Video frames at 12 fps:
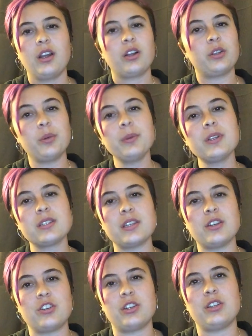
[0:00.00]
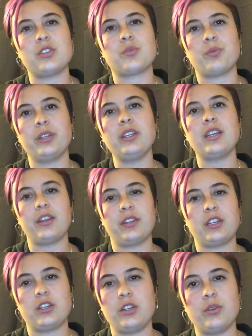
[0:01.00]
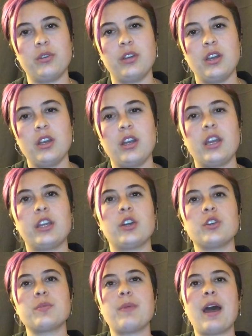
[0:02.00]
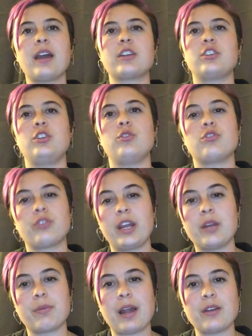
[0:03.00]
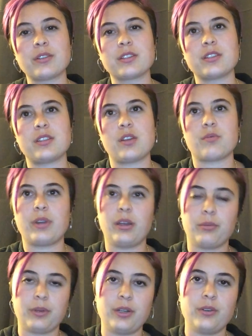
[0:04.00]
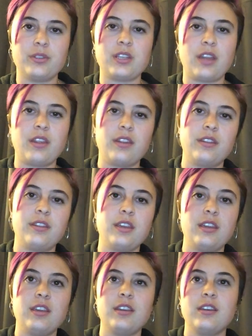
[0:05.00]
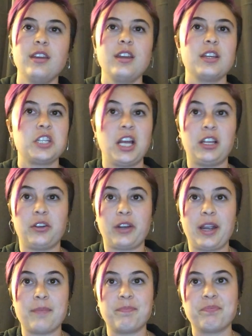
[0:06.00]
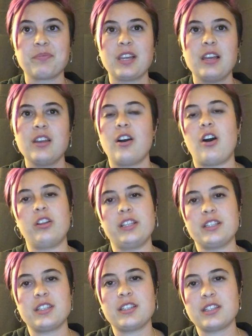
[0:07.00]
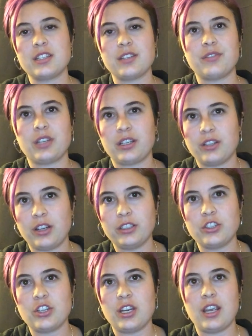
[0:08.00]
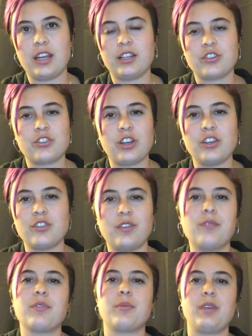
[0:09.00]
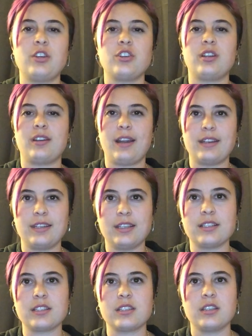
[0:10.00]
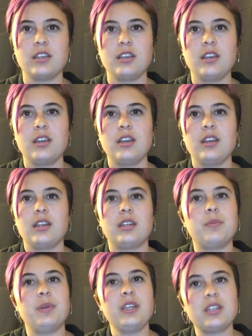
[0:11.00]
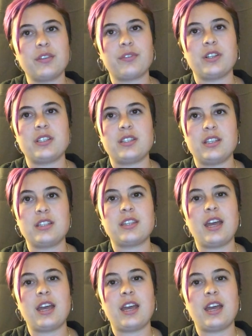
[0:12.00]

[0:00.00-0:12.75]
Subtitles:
Globalization is really nothing new. It goes back to trade routes, then railroads, and then the telegram. All instances of technology and exchange of information and ideas. The big difference is